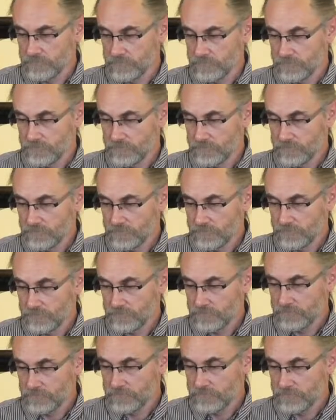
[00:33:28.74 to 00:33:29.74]

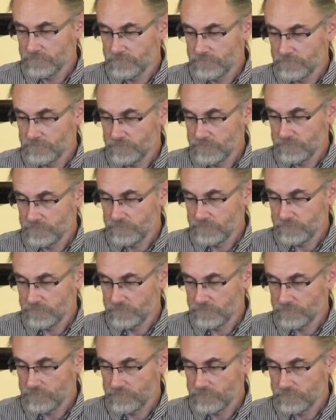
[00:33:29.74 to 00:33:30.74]

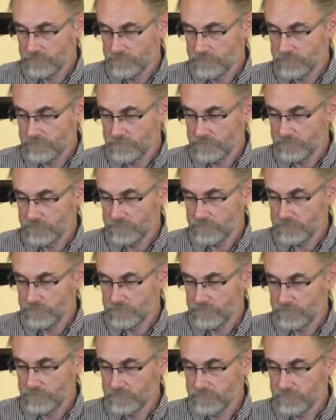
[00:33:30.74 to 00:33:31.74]

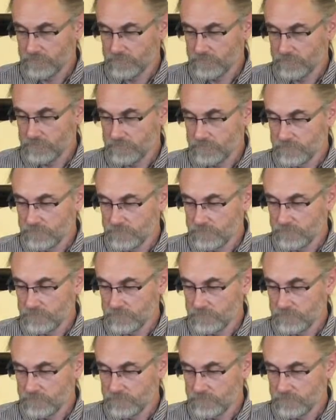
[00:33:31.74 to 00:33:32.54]
No words are spoken by the person on screen.